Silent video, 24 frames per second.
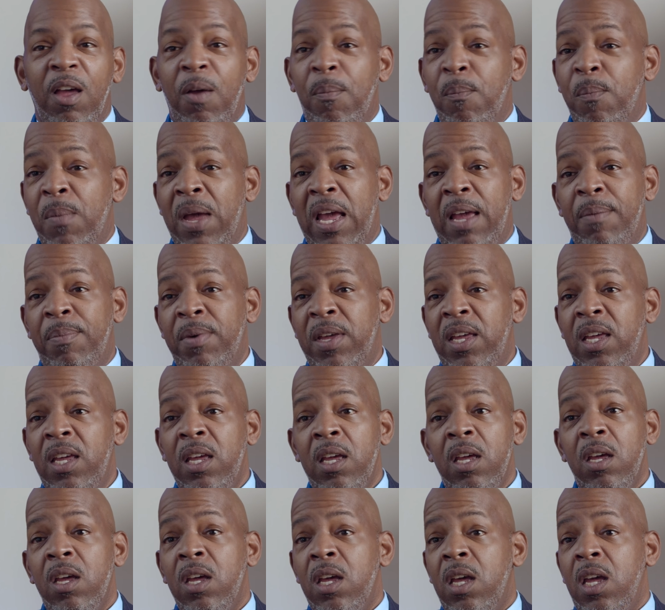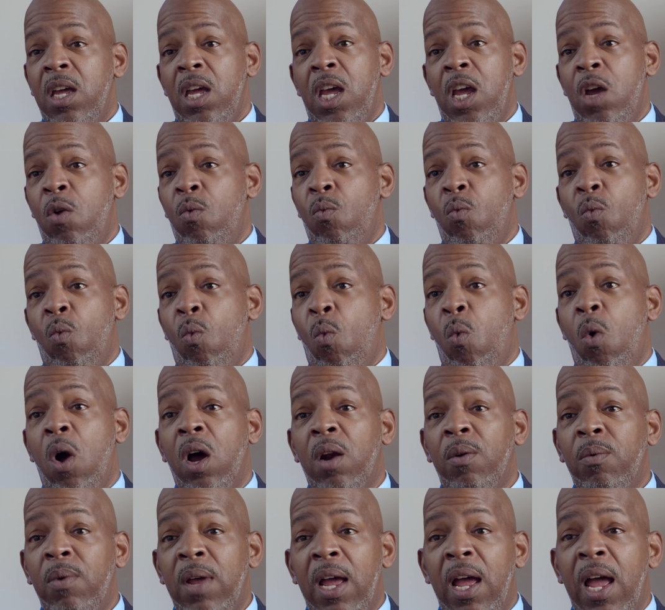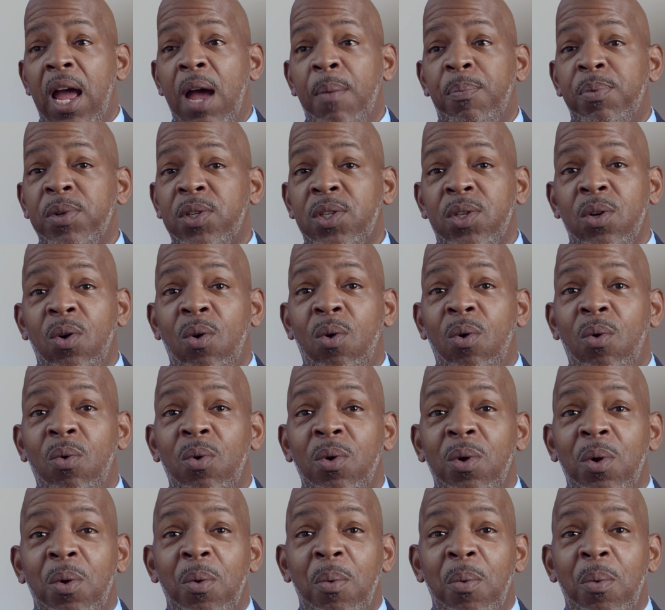maybe in one episode,